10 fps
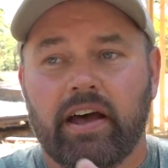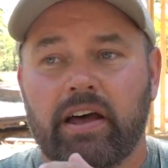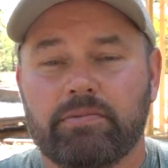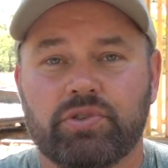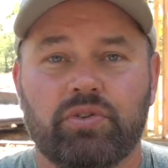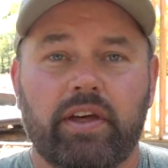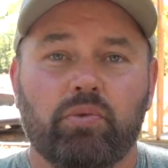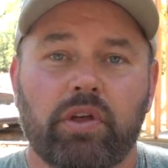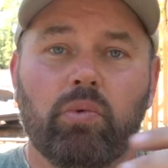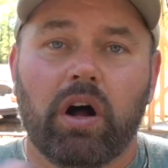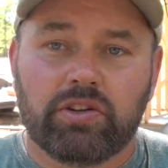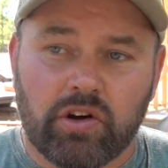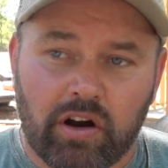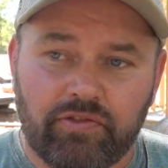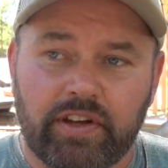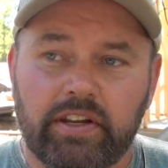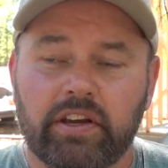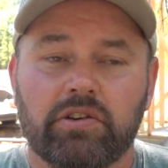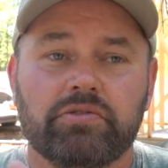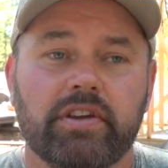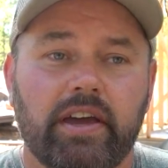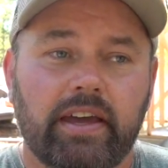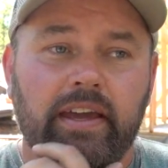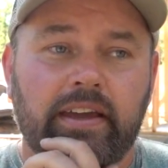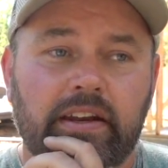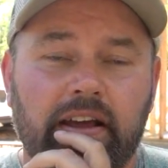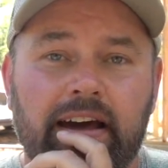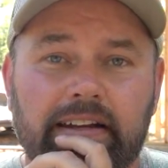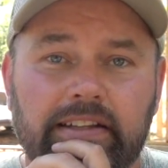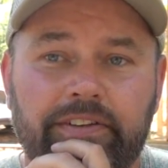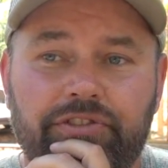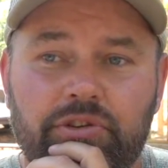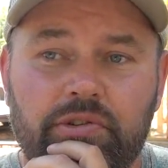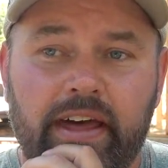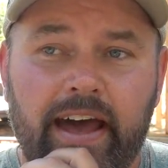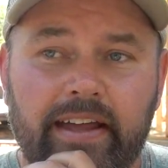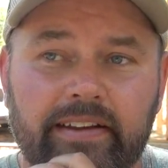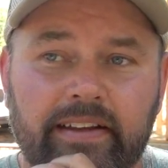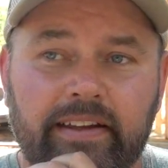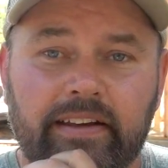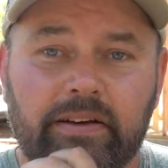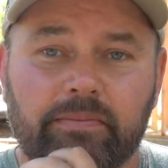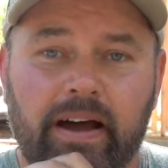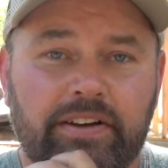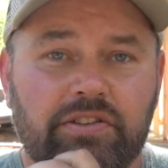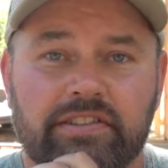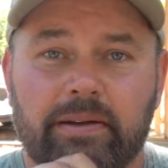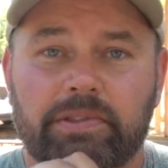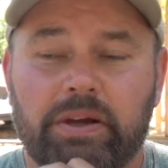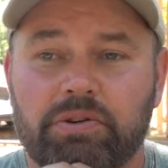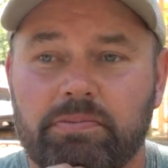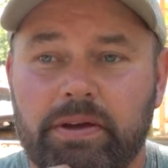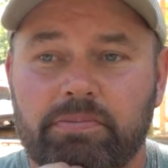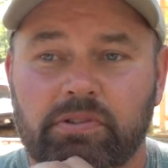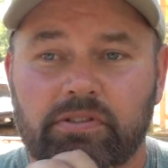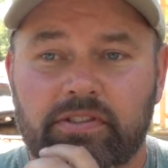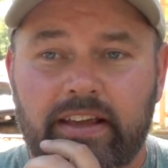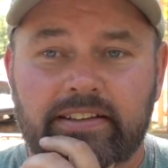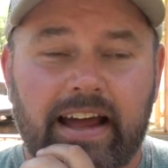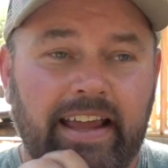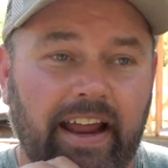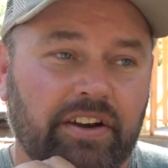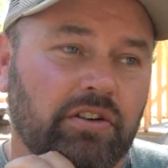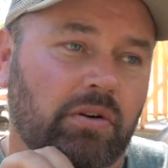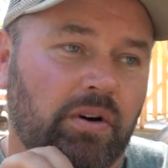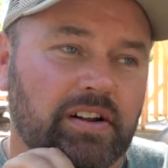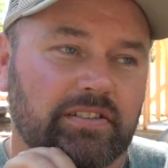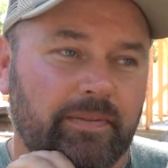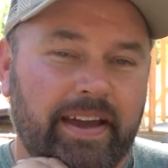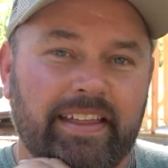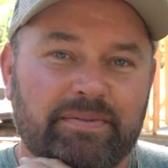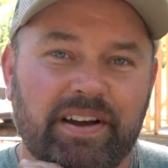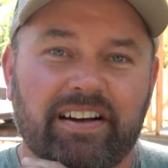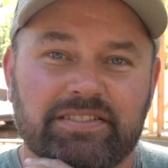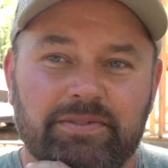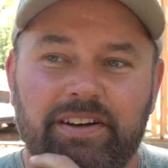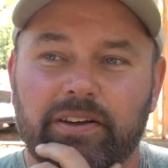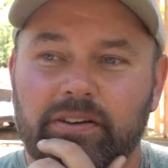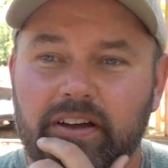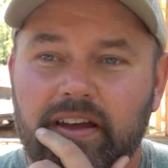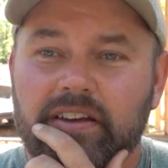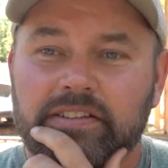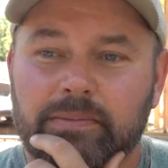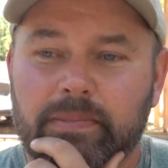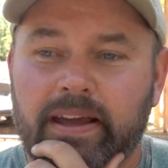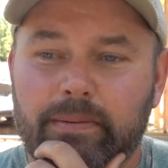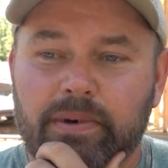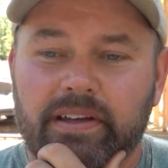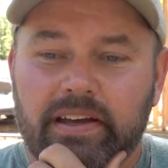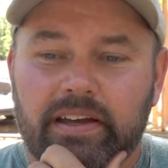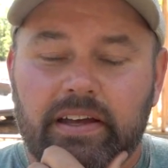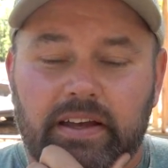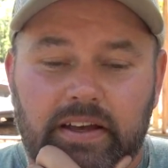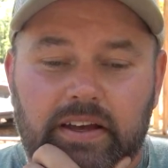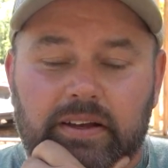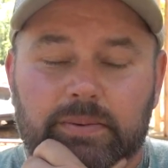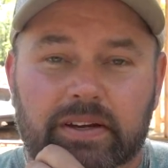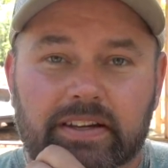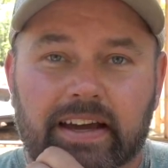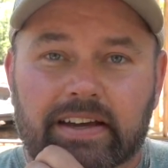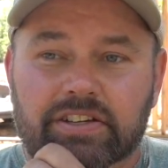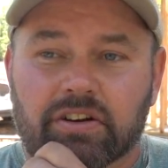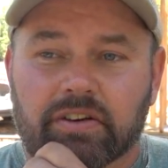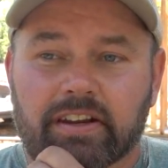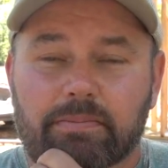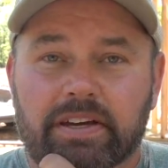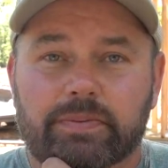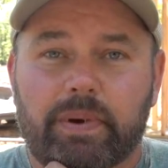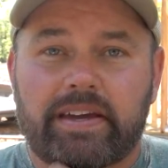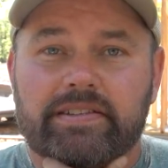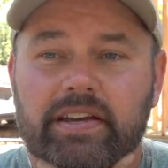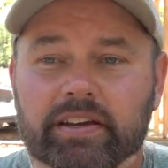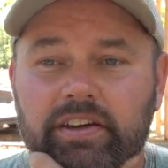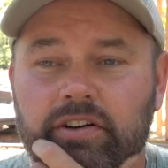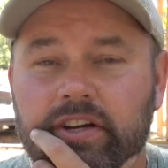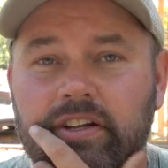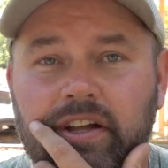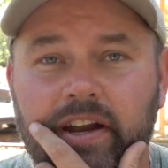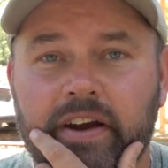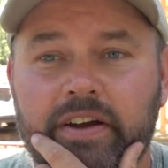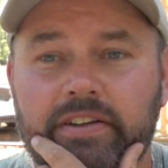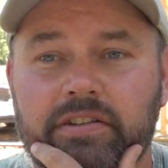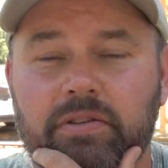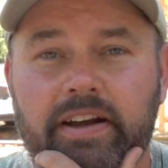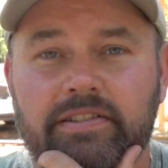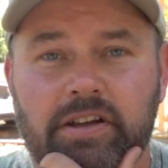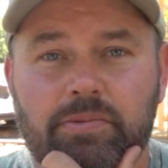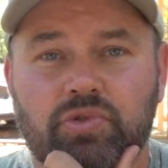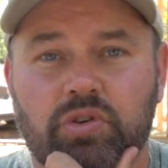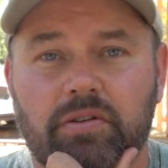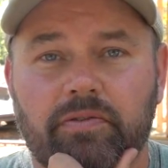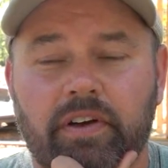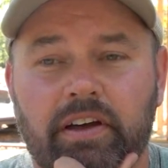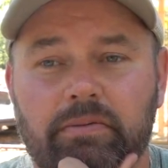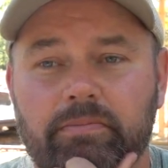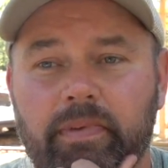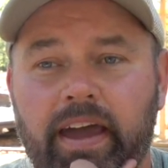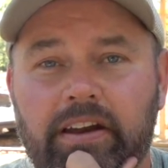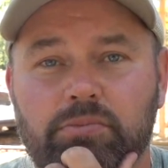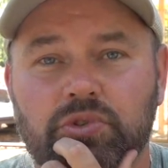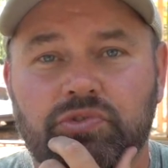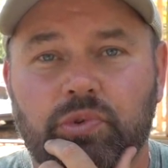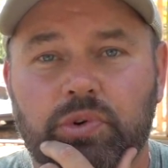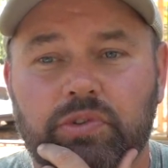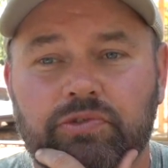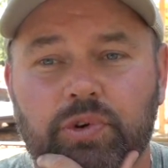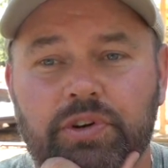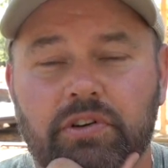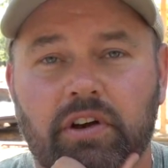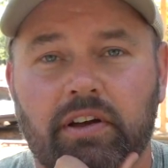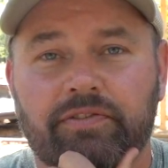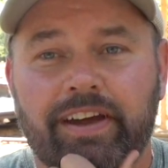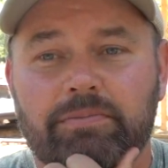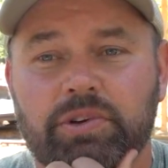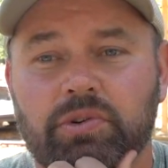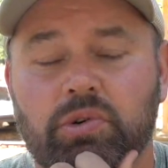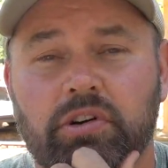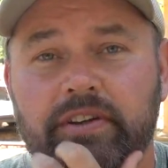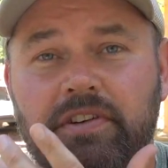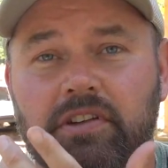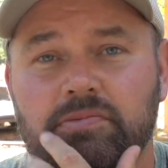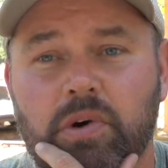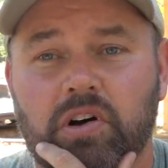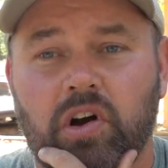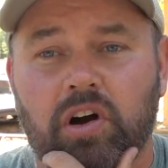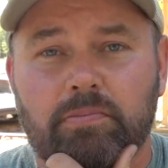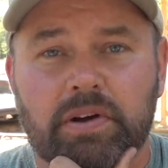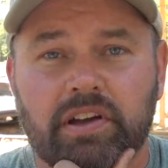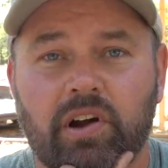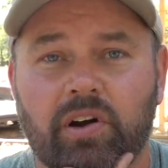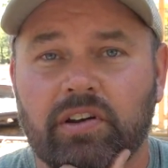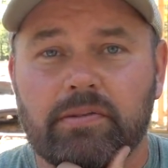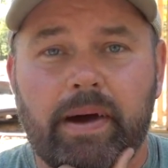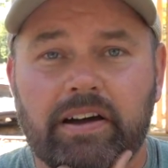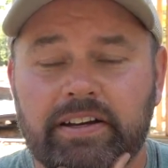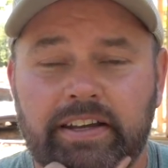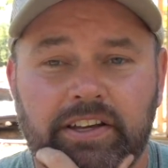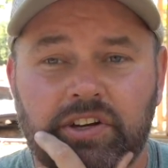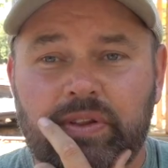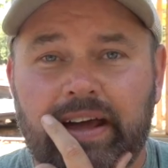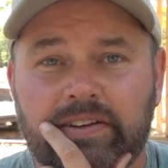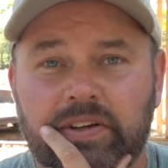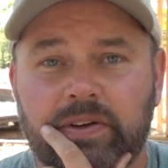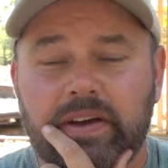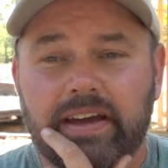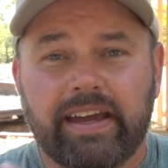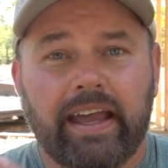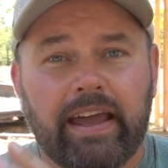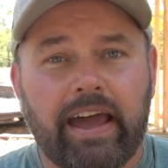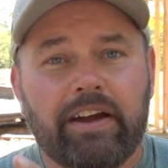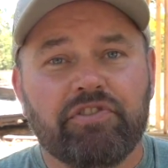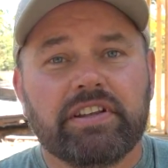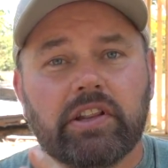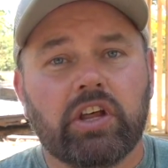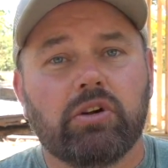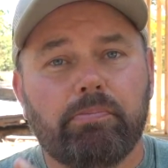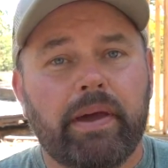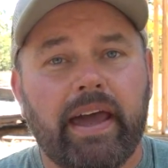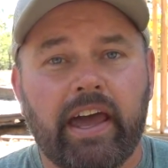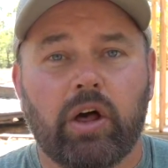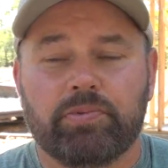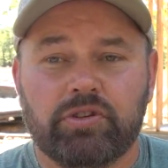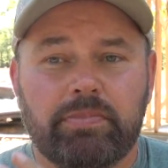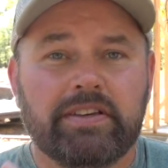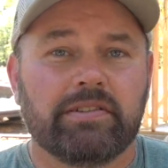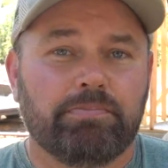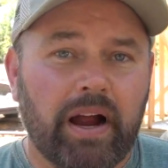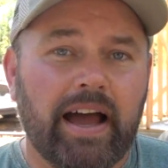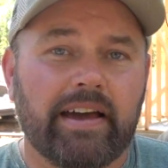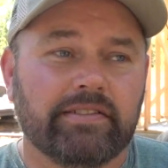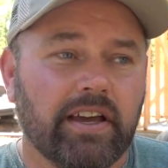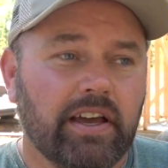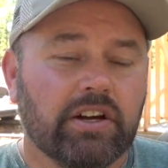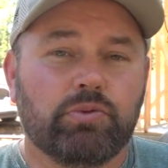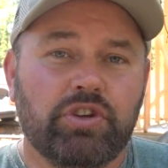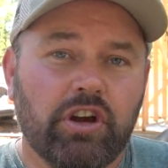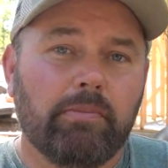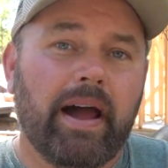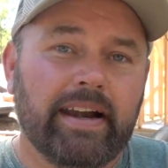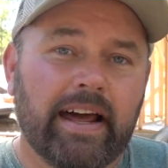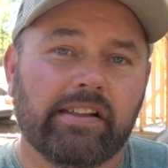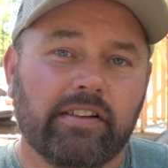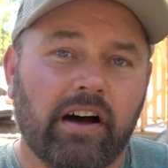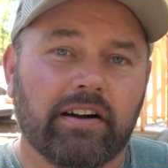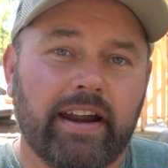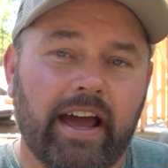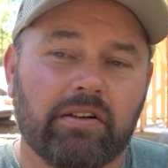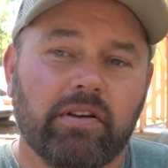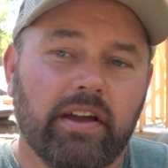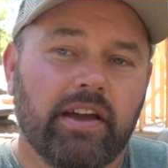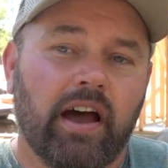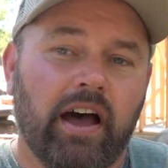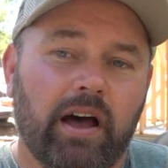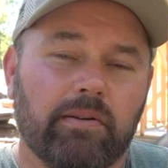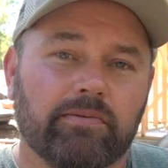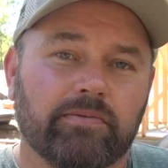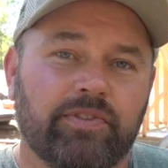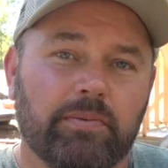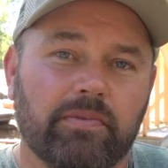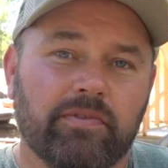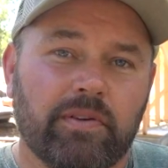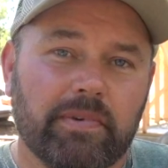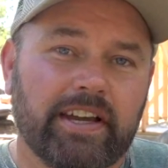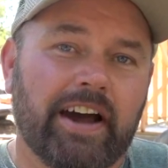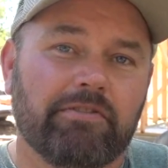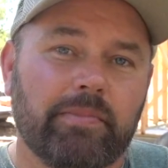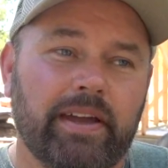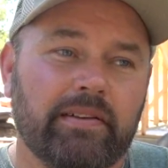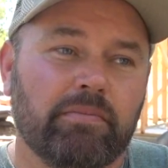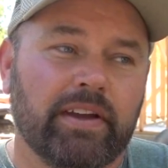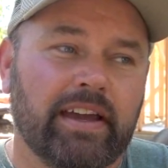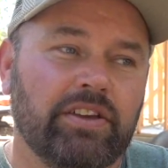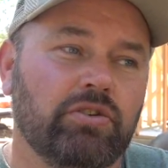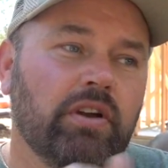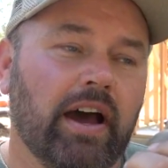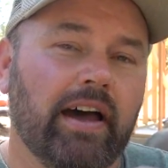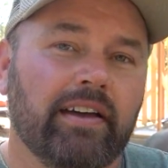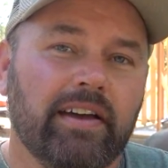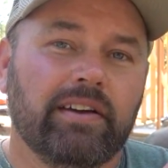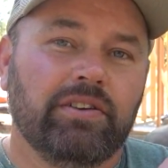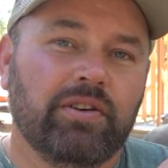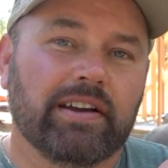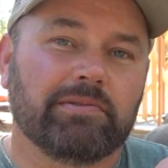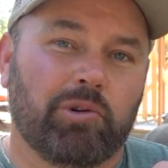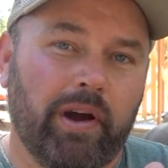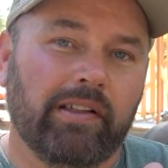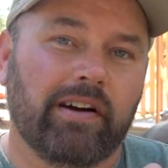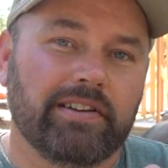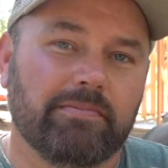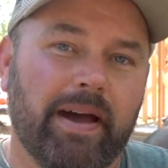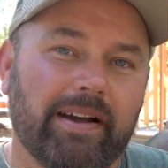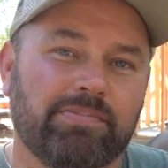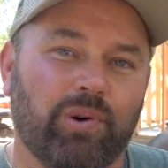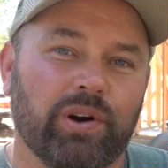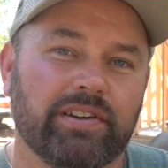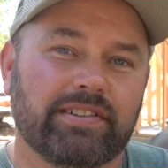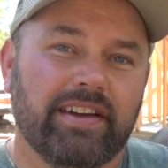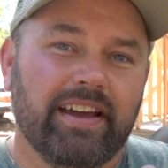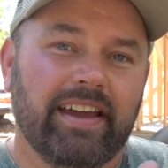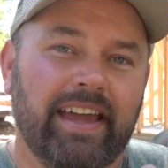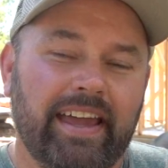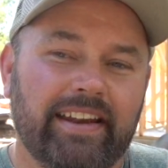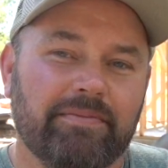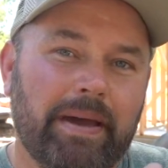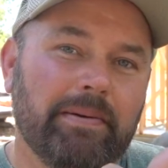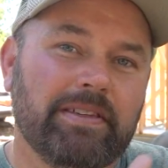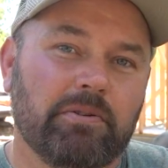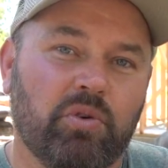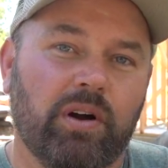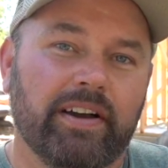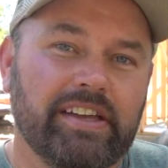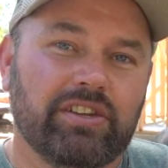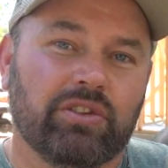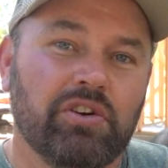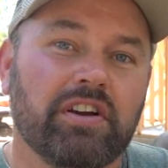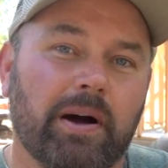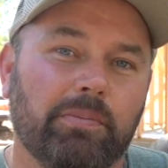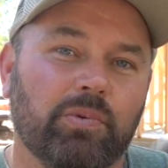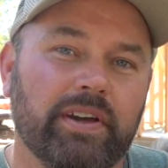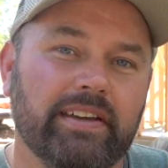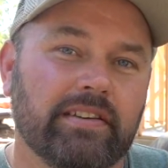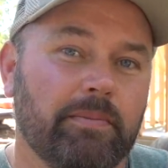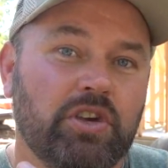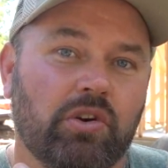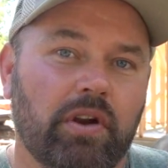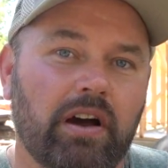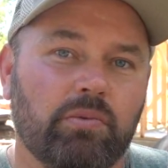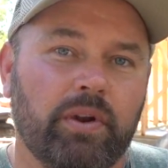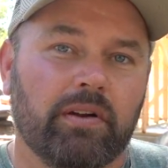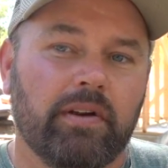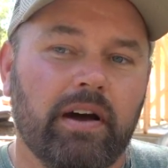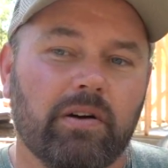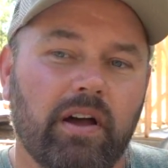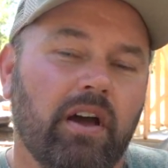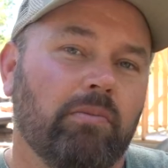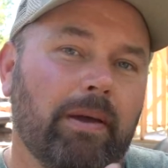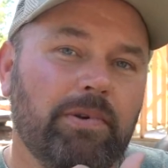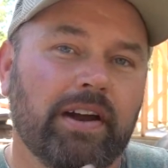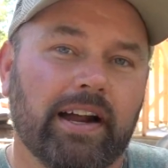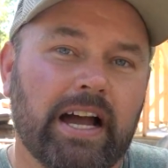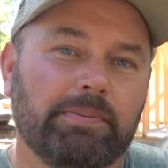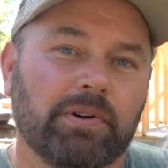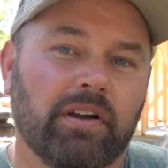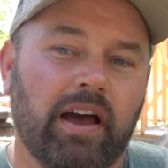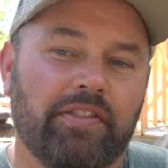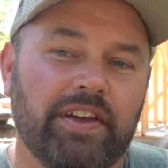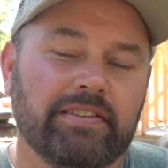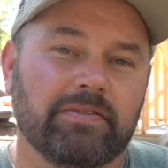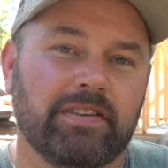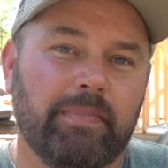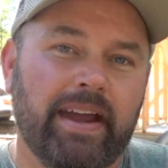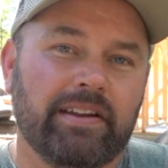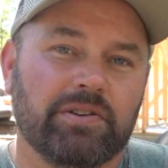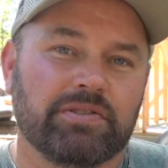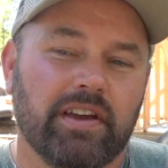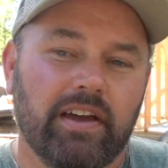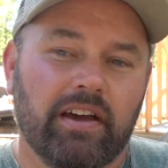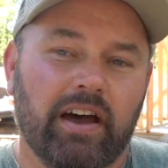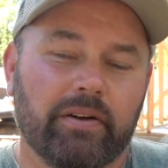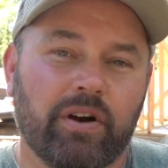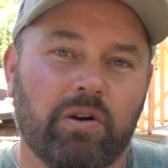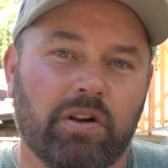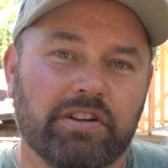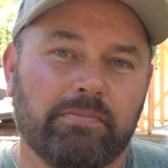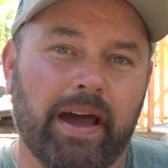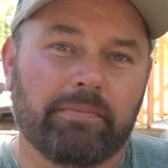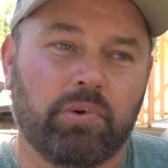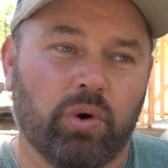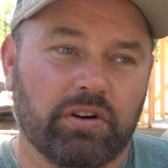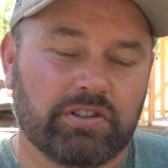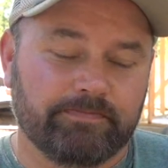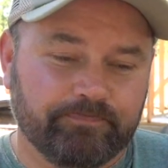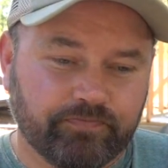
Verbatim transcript: Um, so they, they watch our videos and they kind of live through that. And um, I do the same thing with people. Things I can't do, I'll watch. Oh man, that'd be awesome to do someday. But I'm telling you guys, you don't need a big space. You don't need a lot of area to raise some sort of um, animals for, for your uh, family or even a small garden, But garden on the balcony. You could do that too. Every little bit helps. You'd be surprised when you go back down the lockdown um, from, from the government, but yet you got, you got some quail on your back porch and uh, maybe them quail get you through a couple weeks. I mean, you don't know. We don't know. Maybe you got a couple uh, things of tomatoes uh, growing on your back porch